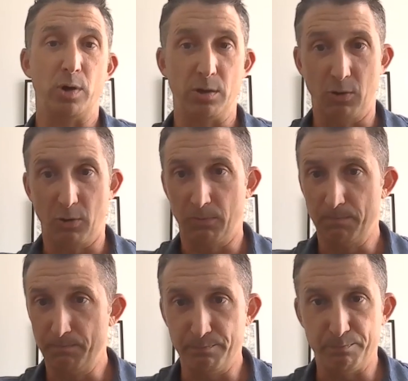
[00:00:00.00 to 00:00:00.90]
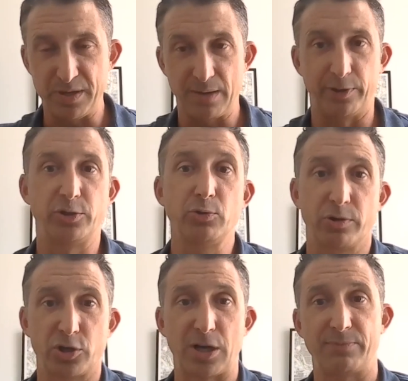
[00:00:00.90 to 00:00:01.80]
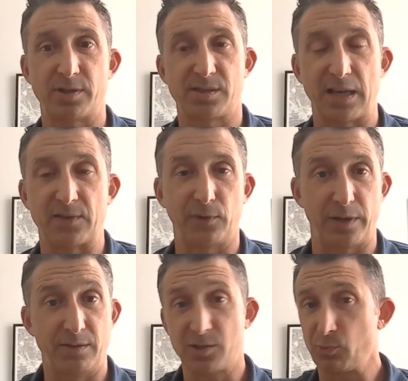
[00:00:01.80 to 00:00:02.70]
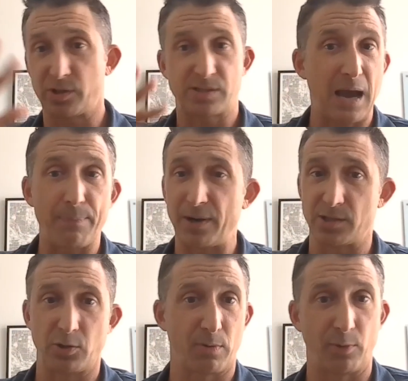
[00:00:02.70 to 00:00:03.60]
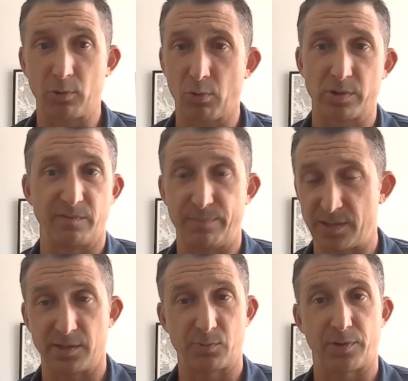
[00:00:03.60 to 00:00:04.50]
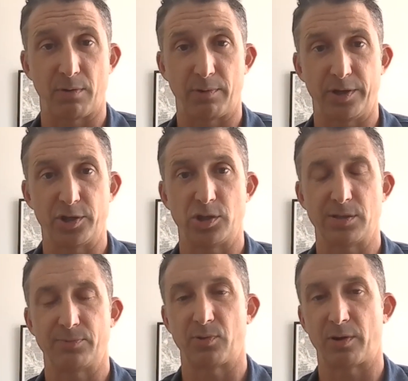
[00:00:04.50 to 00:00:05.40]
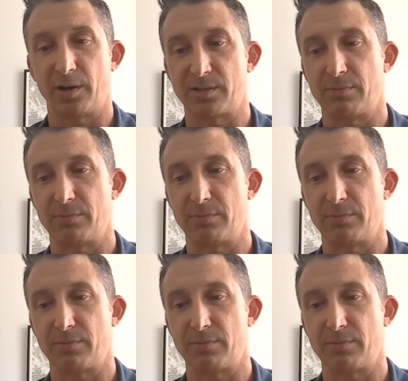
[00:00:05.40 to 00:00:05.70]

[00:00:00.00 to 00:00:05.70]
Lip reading: will be able to do their job successfully. And this will just happen as a normal course of business with our relationships with our